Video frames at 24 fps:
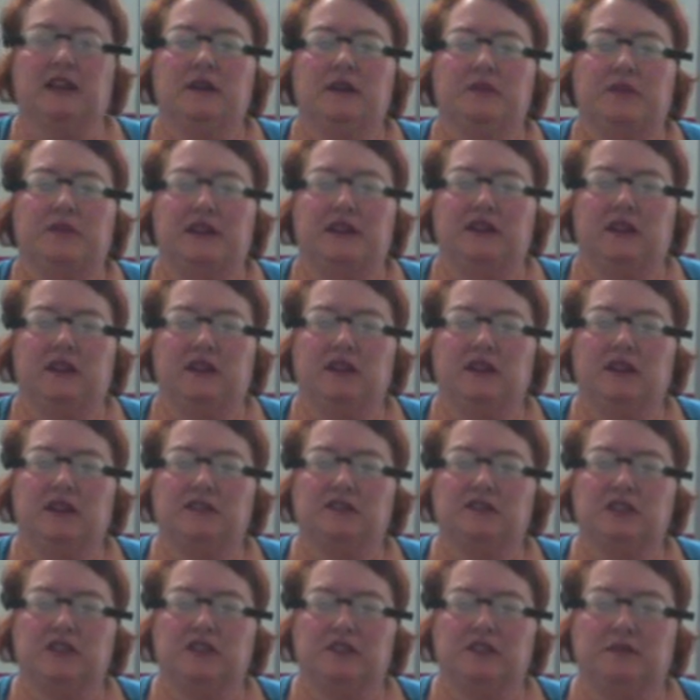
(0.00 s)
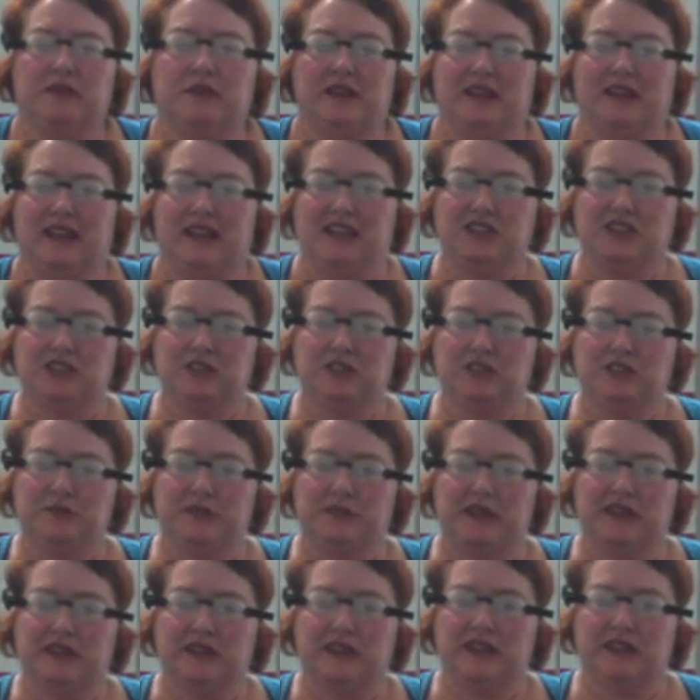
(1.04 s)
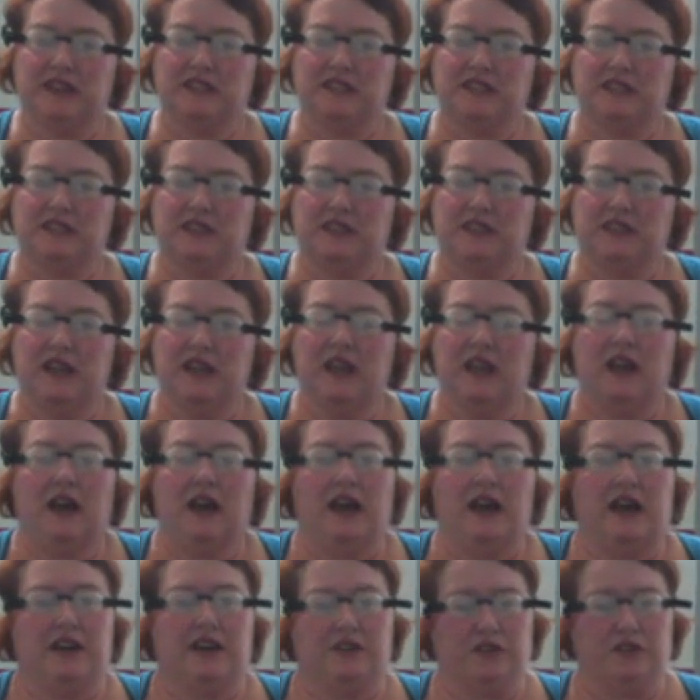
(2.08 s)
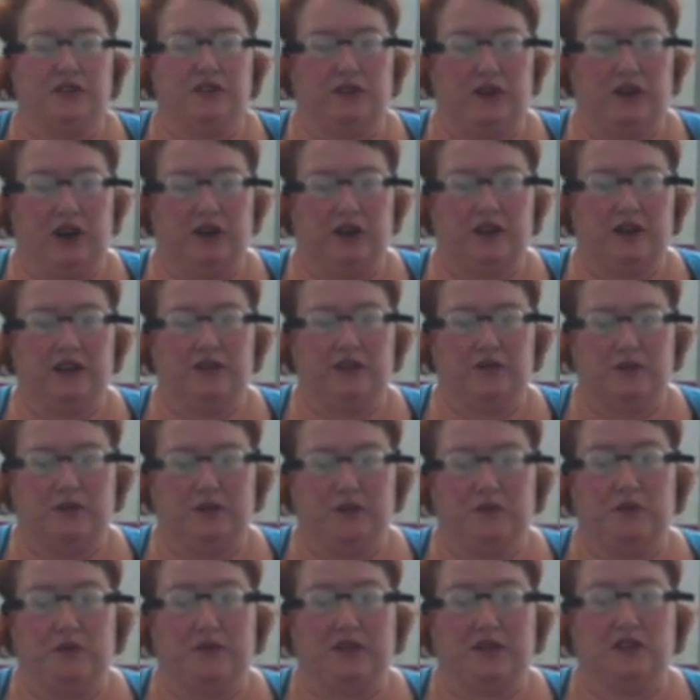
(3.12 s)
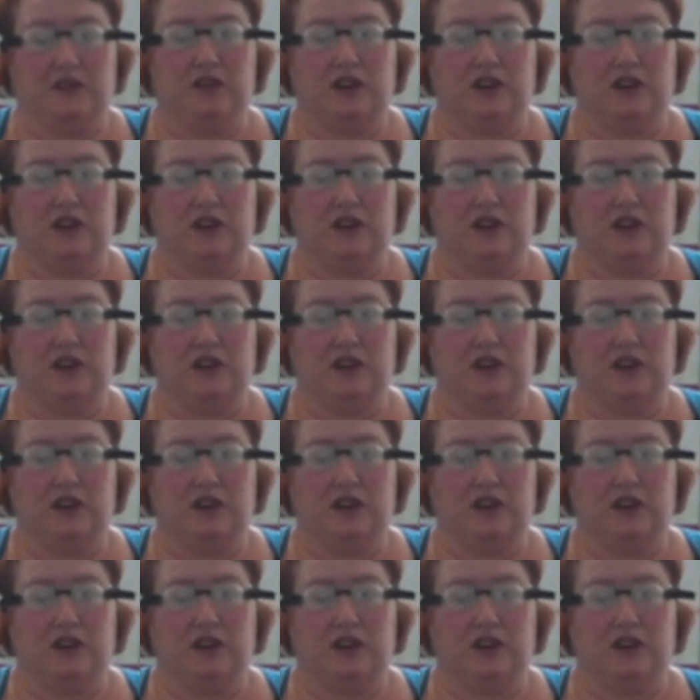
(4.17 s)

but not enough so that my lashes bang against it. I know there are other people with